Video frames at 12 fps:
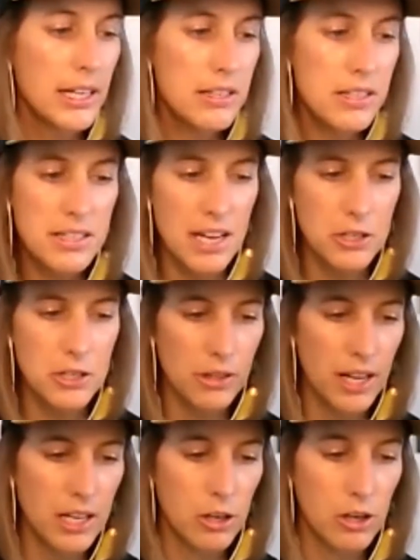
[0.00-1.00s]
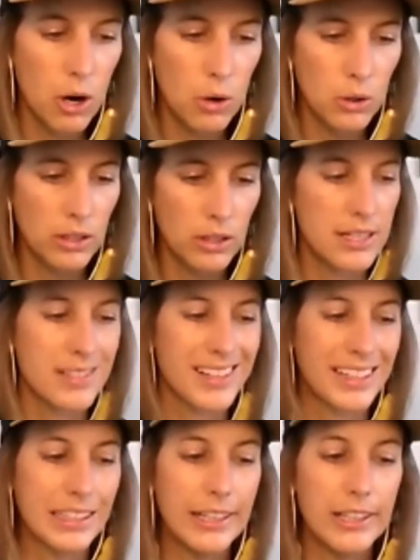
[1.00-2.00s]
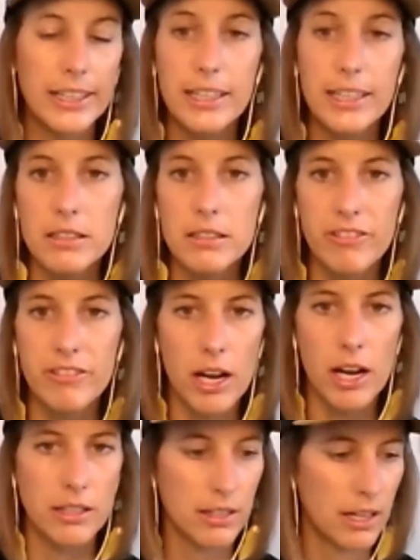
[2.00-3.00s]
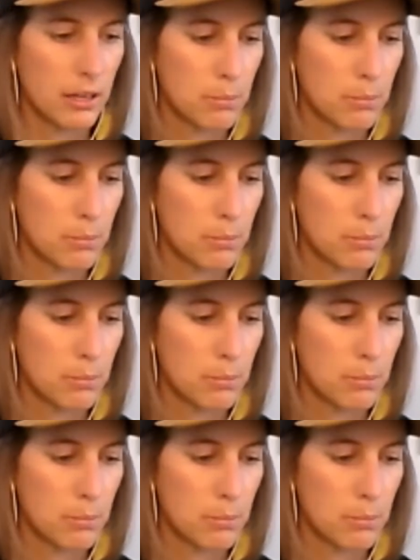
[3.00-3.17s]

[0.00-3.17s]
is essential that your goal is clearly defined and